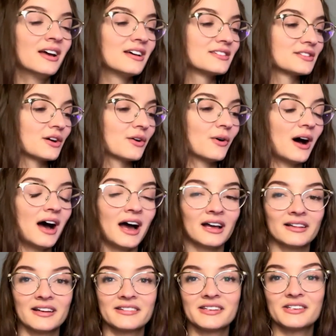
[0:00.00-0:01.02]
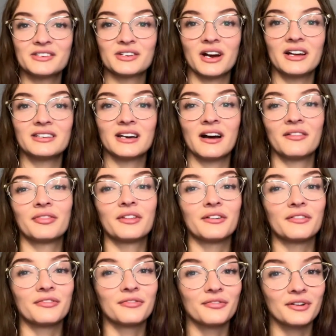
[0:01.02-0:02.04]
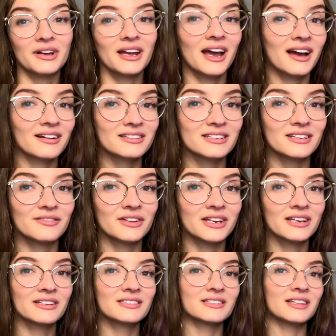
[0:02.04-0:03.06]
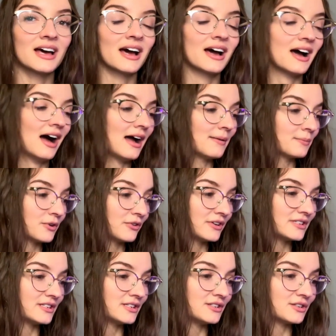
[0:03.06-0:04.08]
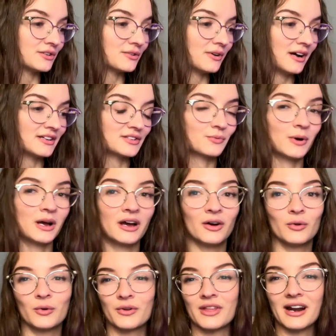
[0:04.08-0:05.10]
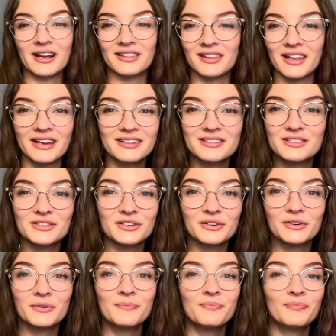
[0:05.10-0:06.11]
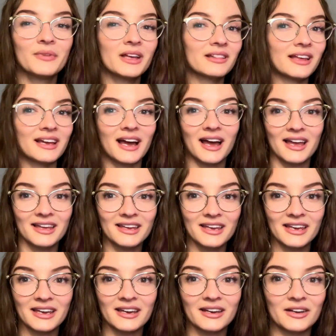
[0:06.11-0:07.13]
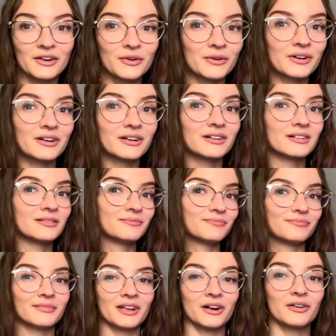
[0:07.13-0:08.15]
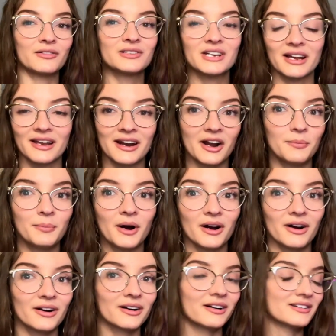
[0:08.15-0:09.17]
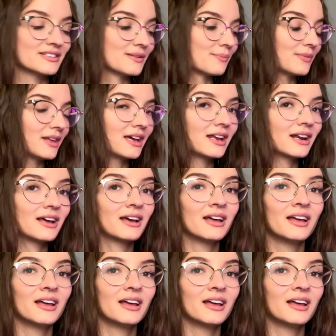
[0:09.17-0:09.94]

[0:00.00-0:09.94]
So I like to jot down the free activities that I'm going to do as well, or that I'd like to do, like hiking or, checking out a park or something.